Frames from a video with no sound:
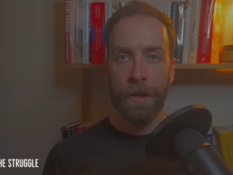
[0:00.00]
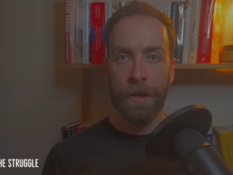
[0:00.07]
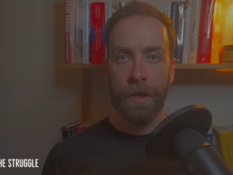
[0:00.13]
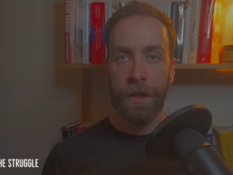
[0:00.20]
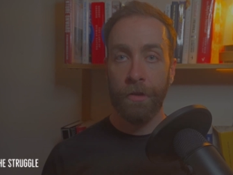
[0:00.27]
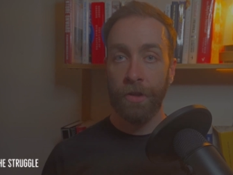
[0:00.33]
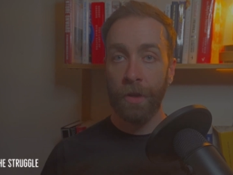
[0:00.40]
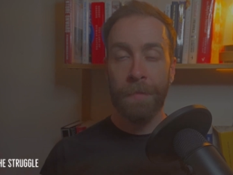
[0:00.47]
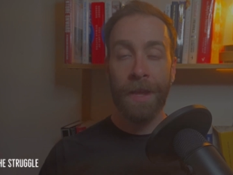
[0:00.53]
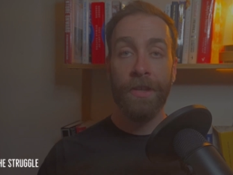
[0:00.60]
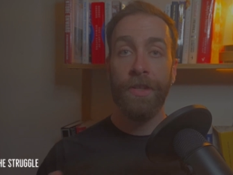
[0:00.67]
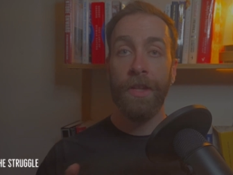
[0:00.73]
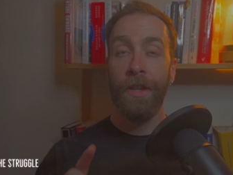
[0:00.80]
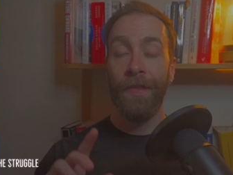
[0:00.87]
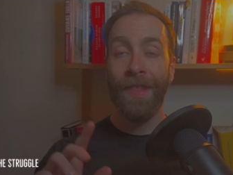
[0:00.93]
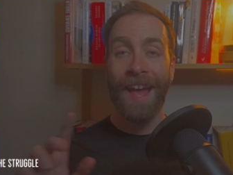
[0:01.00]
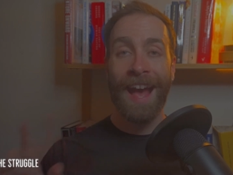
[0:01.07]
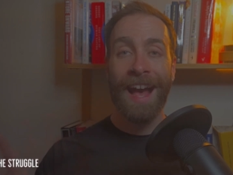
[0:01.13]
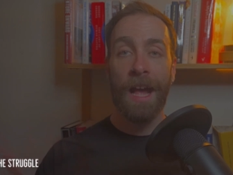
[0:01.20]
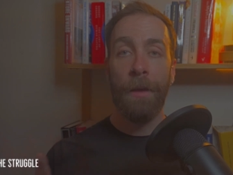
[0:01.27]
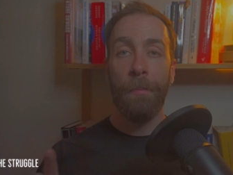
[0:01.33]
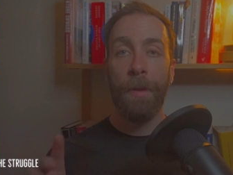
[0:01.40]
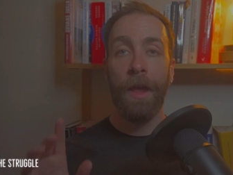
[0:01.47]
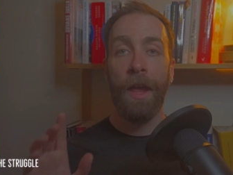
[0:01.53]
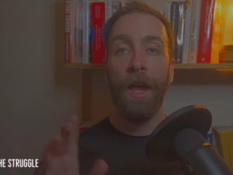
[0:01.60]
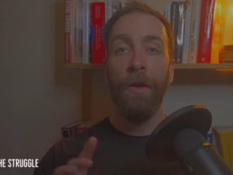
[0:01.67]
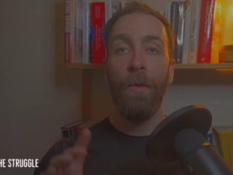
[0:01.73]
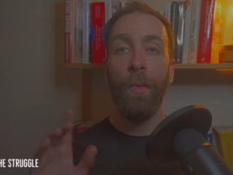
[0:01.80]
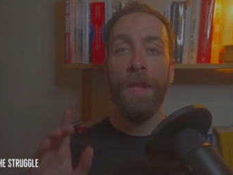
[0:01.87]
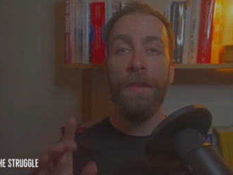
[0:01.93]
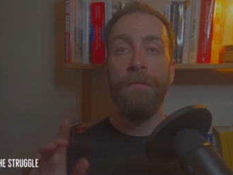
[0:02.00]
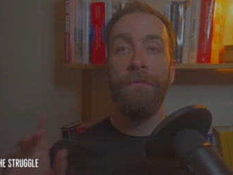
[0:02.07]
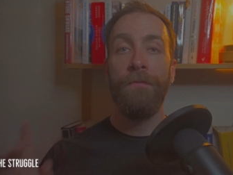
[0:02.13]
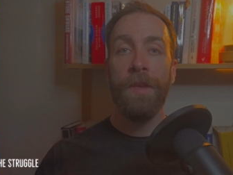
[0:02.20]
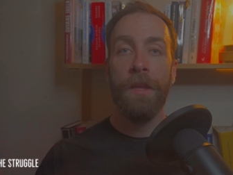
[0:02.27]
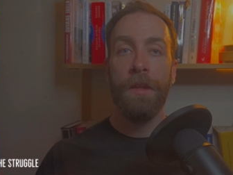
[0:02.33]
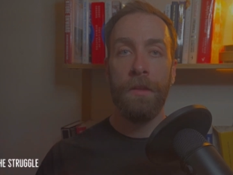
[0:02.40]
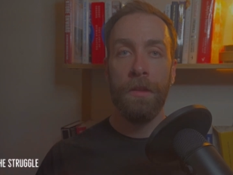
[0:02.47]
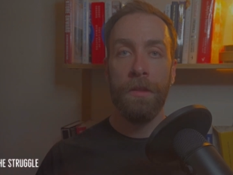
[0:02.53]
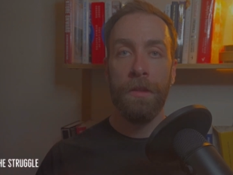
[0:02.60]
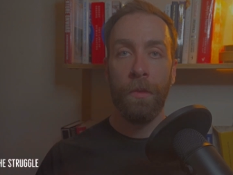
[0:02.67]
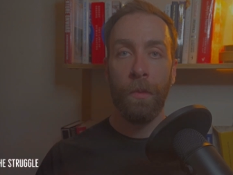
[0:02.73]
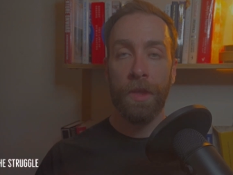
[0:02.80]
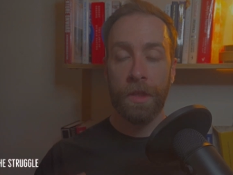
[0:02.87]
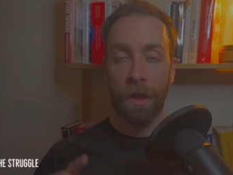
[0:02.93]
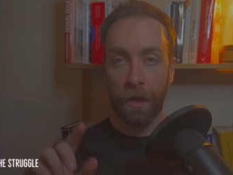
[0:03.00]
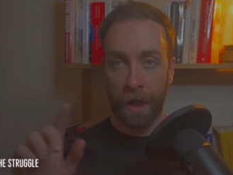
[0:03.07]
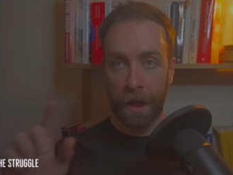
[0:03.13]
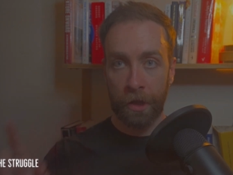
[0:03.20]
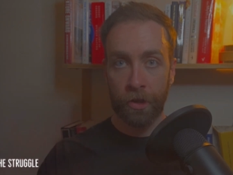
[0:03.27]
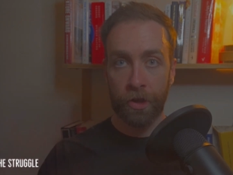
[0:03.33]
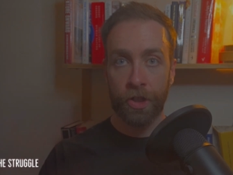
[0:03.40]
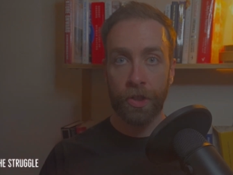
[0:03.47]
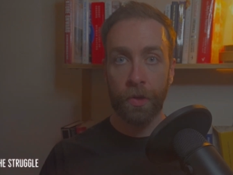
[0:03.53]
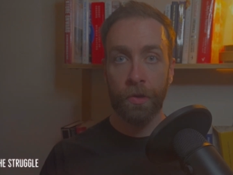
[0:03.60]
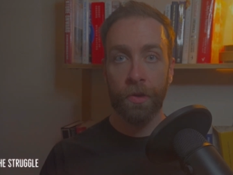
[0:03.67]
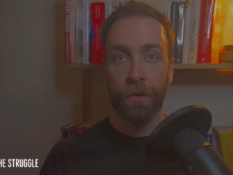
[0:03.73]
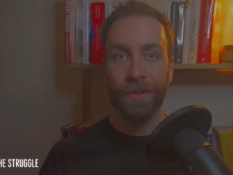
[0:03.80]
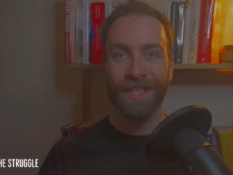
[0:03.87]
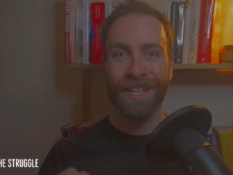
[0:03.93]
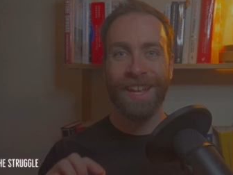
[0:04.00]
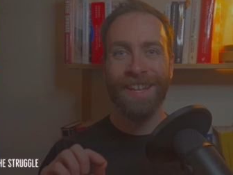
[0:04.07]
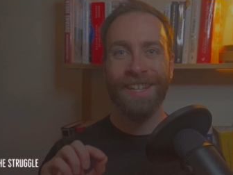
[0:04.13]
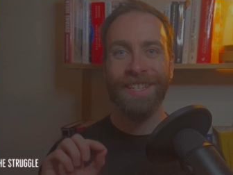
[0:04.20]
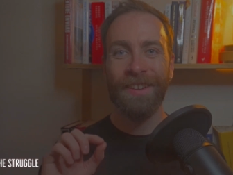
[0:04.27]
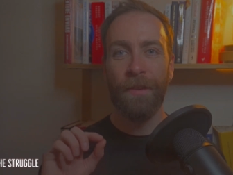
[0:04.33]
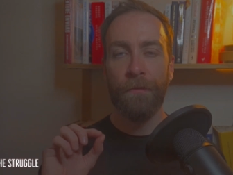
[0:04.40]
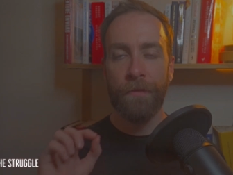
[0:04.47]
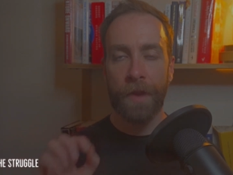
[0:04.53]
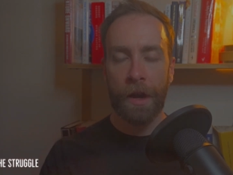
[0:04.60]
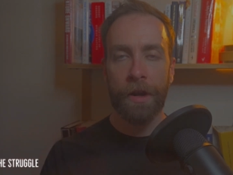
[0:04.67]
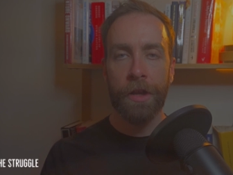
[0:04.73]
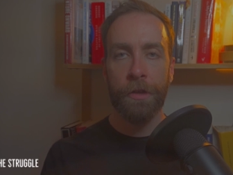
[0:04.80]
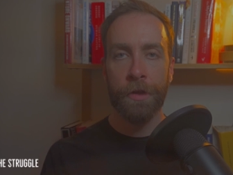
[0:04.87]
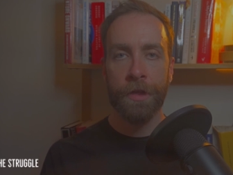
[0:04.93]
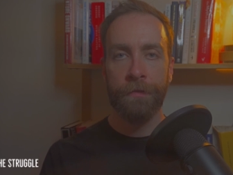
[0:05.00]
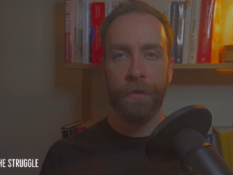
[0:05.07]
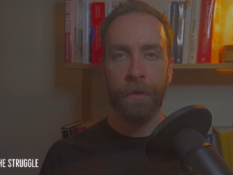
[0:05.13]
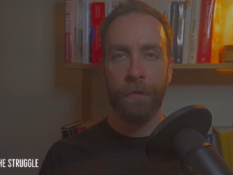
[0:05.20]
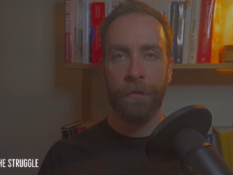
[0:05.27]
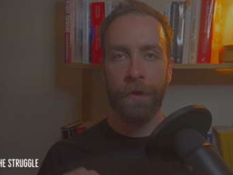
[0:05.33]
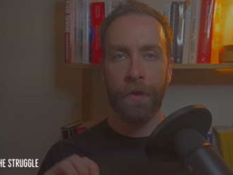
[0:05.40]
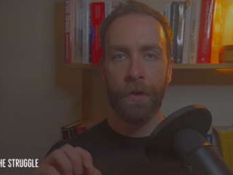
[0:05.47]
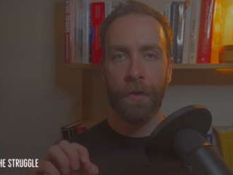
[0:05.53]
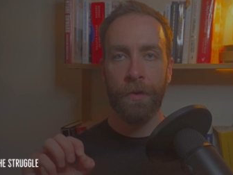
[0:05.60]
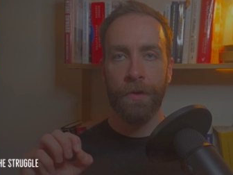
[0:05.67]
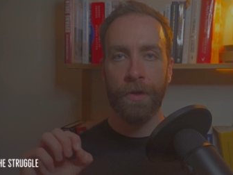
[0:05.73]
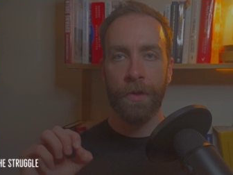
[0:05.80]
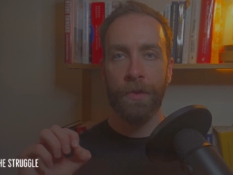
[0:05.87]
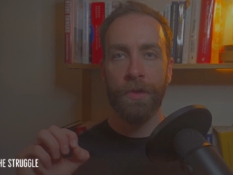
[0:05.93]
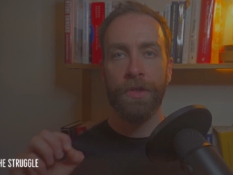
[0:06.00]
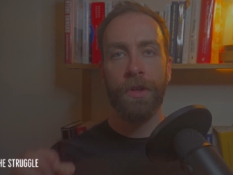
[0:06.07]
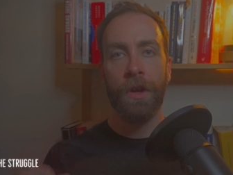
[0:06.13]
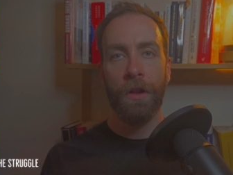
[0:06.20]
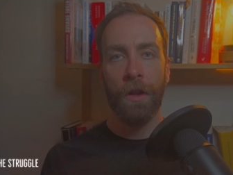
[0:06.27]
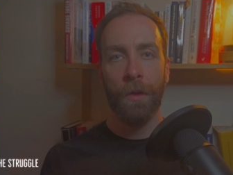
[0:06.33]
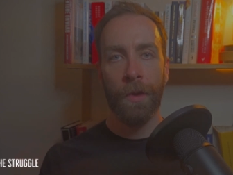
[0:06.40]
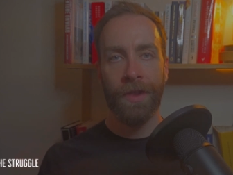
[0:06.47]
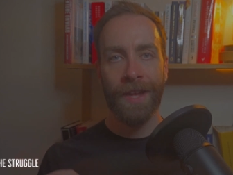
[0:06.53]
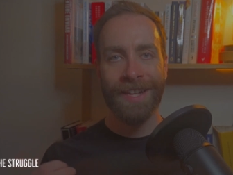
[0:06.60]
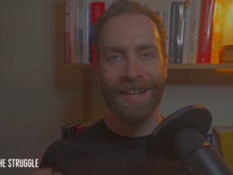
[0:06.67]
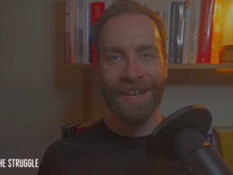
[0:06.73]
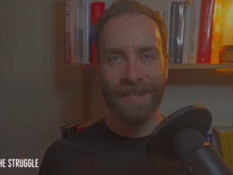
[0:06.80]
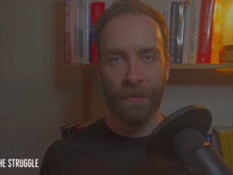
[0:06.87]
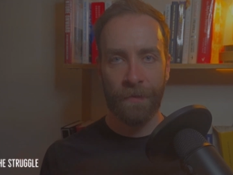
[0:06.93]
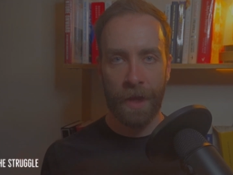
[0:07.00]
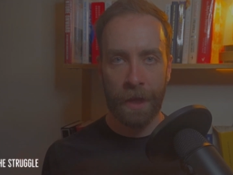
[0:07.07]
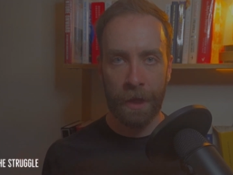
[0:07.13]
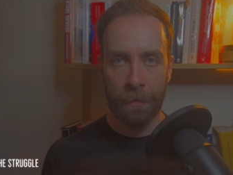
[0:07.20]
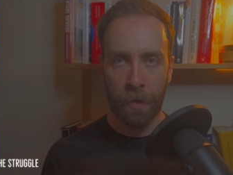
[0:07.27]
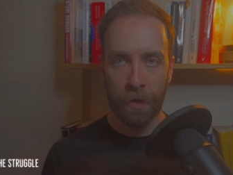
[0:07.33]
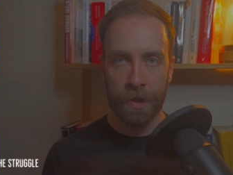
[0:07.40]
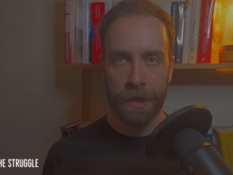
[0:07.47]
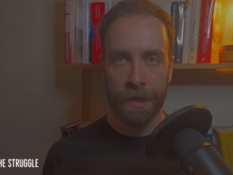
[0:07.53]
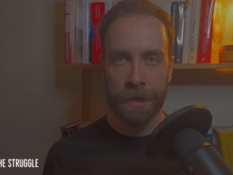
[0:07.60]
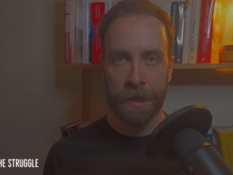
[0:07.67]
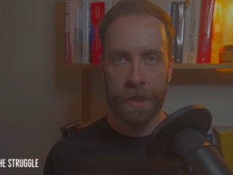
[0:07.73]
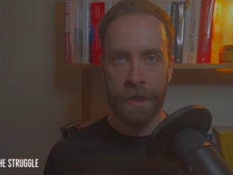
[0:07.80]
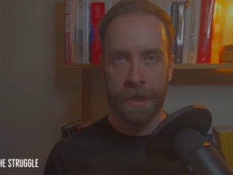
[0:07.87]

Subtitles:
Now, I should mention the app, How We Feel, which I'll link in the show notes, is very useful for those who struggle with identifying emotions.